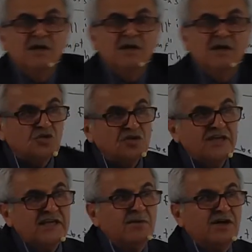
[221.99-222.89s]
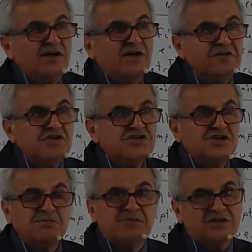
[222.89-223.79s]
I'm talking about the future,
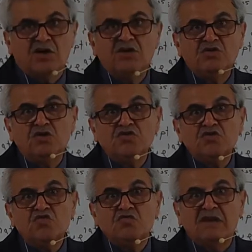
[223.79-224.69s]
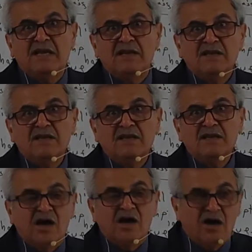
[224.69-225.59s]
but I don't use will.
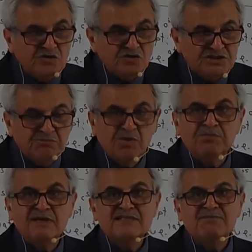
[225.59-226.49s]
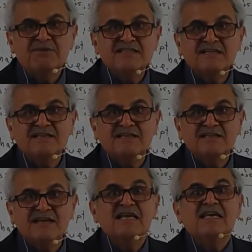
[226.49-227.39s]
I use simple present
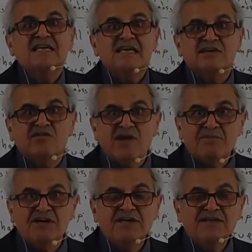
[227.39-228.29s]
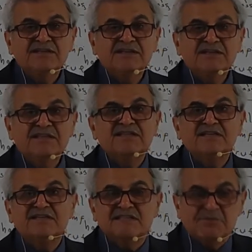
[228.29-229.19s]
tense. In grammar, it is
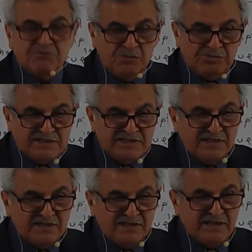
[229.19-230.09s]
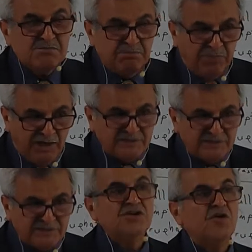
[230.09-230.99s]
in simple present tense, but,
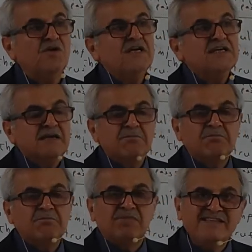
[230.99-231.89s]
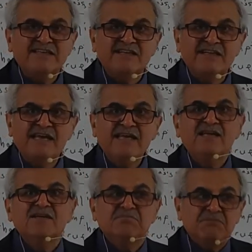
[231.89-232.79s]
in practically,
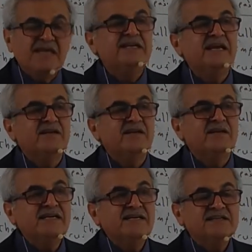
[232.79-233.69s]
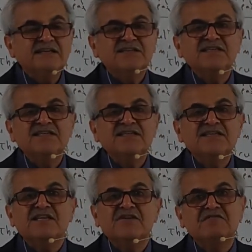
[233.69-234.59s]
meaningly, it is
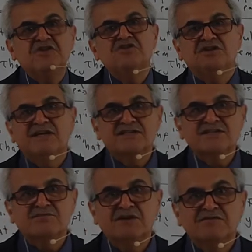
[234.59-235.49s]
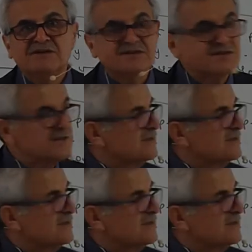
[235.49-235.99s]
in the future tense, my friends.